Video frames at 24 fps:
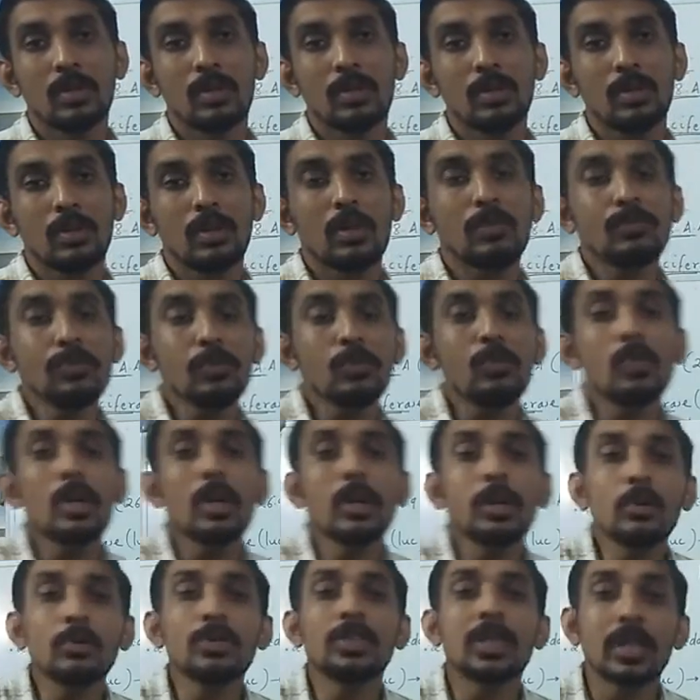If you
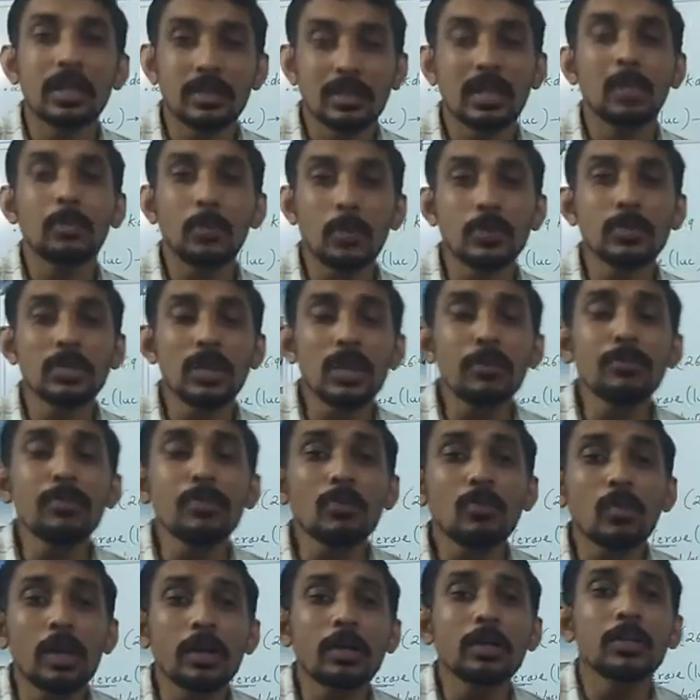want to check, suppose if you
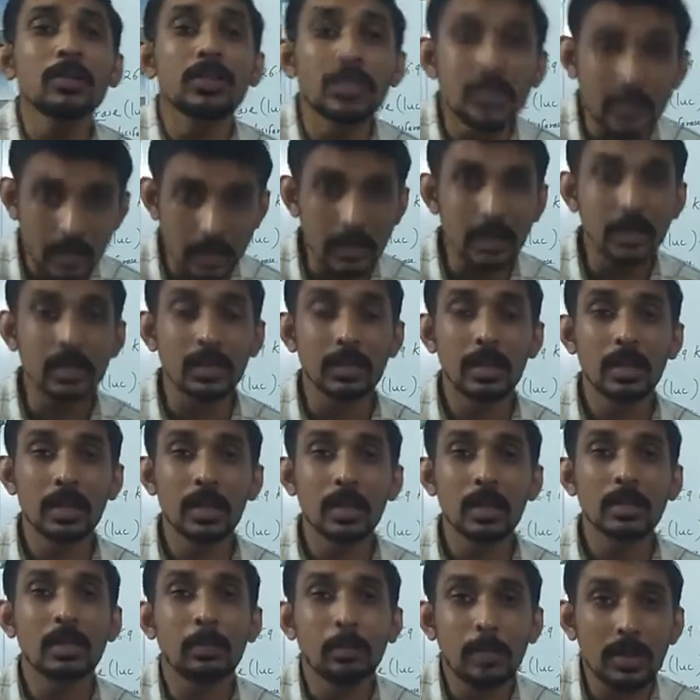want to check
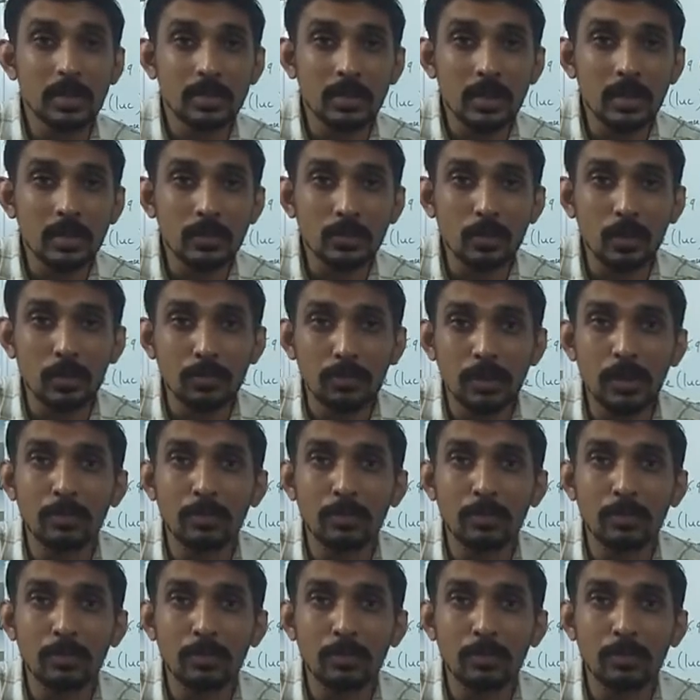the presence of a